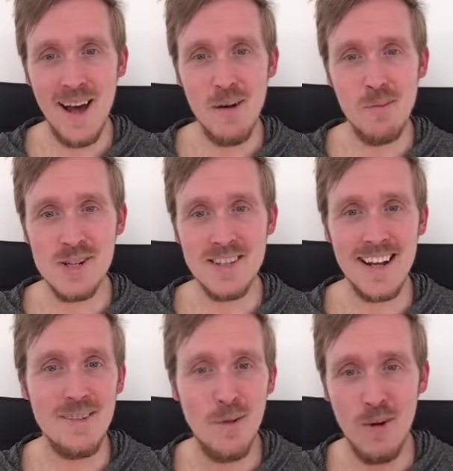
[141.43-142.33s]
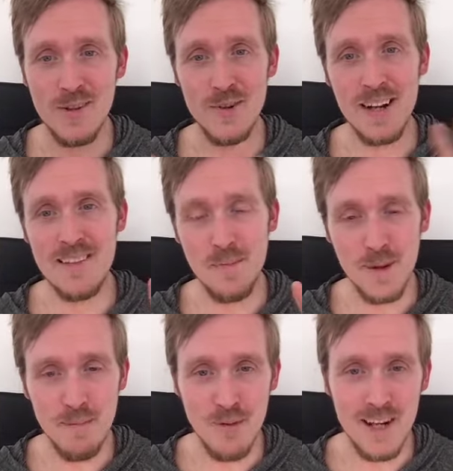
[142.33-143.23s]
which then, of course, created
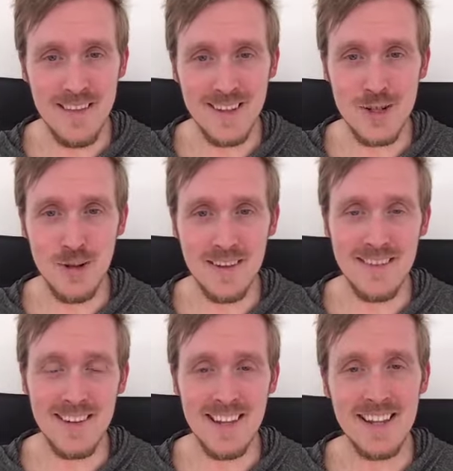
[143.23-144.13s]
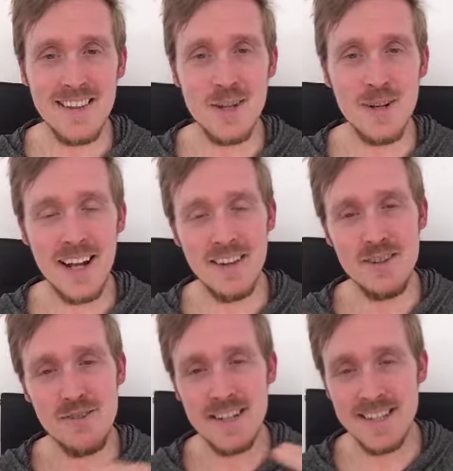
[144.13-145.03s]
something pretty that you could see, and then you could
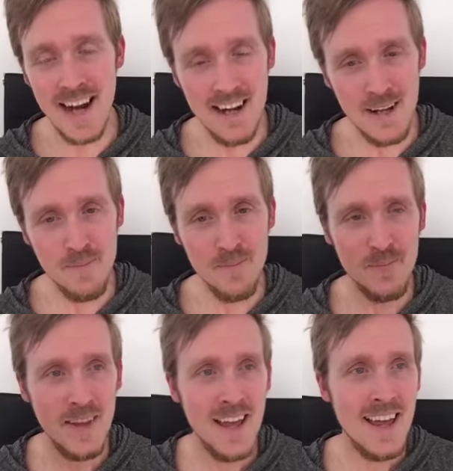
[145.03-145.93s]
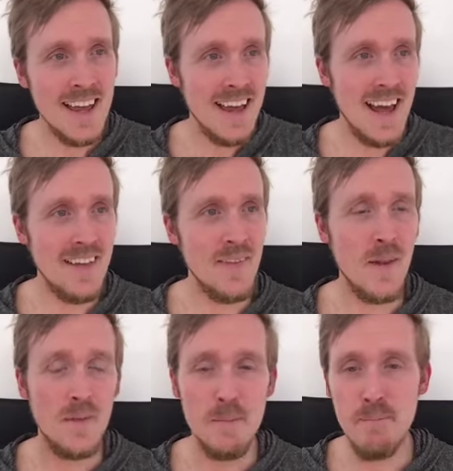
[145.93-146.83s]
enter in data. And then
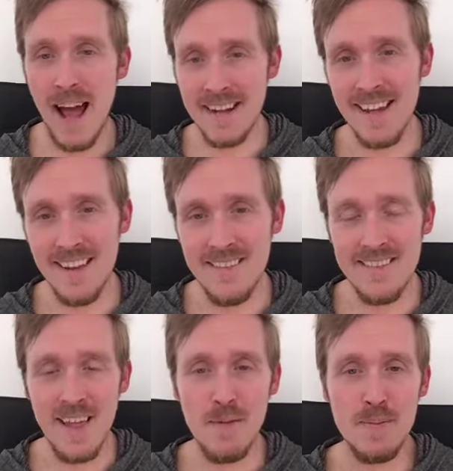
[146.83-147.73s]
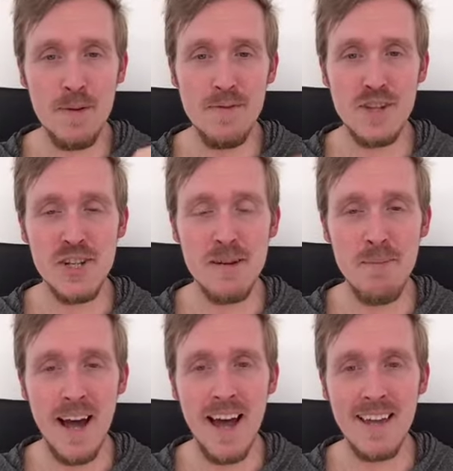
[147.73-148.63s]
on the back end, that was provisioned
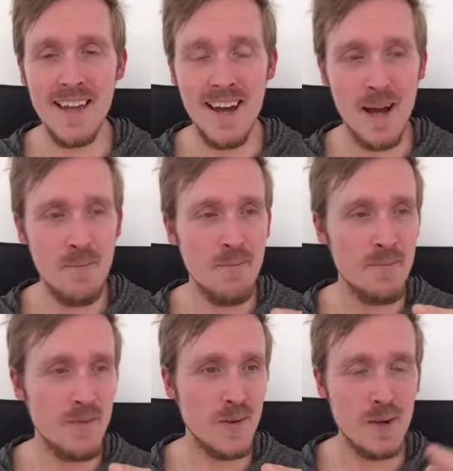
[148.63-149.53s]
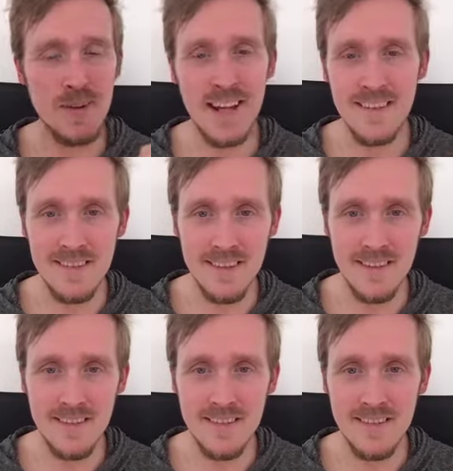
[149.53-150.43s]
by sort of an
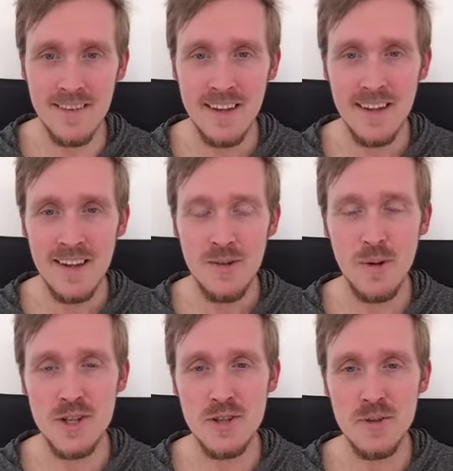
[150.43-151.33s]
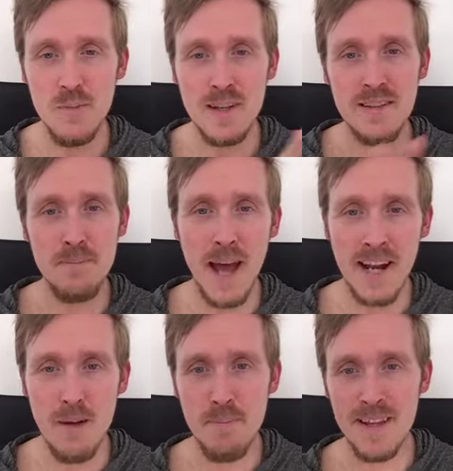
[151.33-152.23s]
instance, which we span
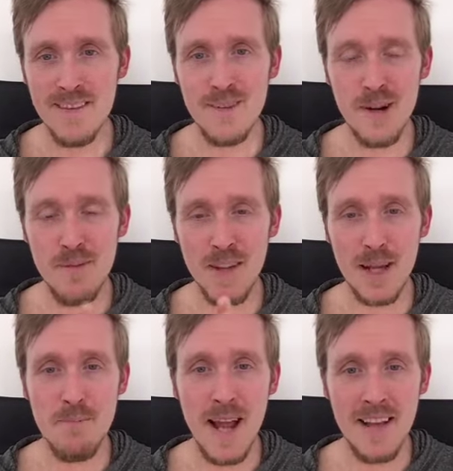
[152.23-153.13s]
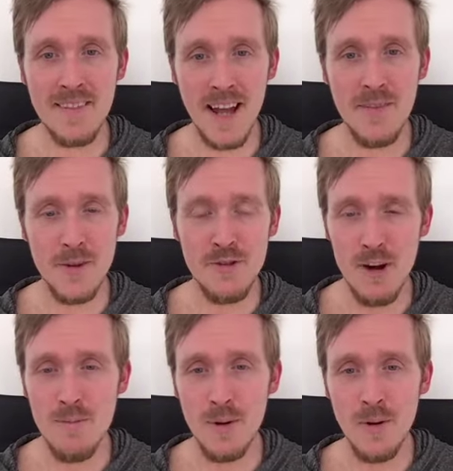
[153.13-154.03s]
up in sort of the command line, the
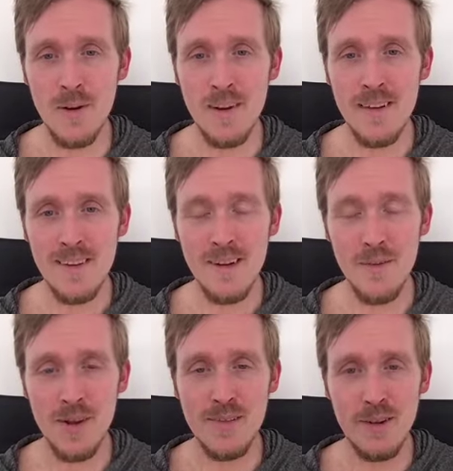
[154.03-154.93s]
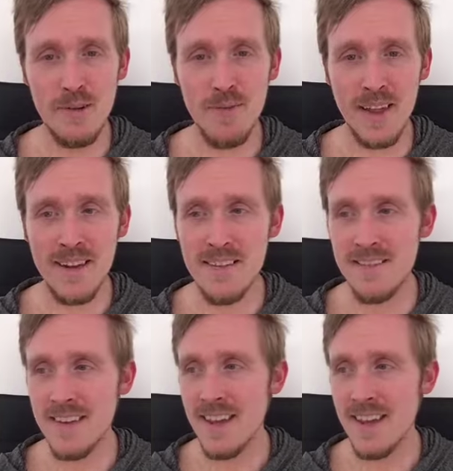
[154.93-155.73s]
terminal of those sort of things.